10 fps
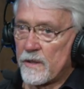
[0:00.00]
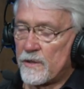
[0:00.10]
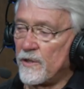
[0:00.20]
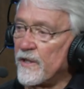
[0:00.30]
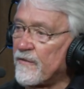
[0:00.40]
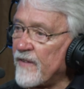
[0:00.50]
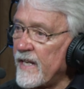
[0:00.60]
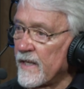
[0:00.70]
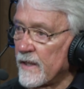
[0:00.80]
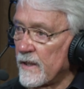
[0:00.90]
to
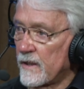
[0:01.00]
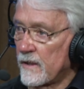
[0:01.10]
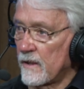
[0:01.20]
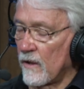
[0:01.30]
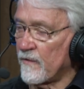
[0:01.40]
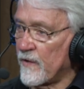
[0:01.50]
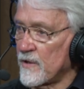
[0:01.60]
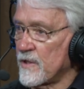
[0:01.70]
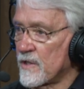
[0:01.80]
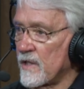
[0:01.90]
defend on
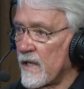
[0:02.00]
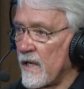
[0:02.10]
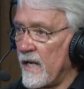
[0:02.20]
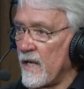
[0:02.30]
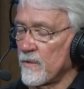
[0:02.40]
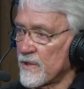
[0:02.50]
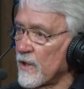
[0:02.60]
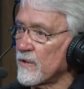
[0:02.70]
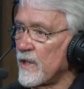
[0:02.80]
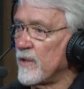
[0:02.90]
first and second down was
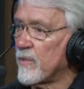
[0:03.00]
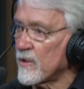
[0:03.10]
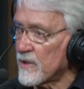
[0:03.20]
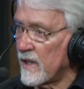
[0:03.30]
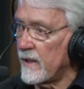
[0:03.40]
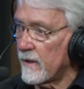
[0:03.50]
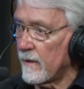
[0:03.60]
13 personnel.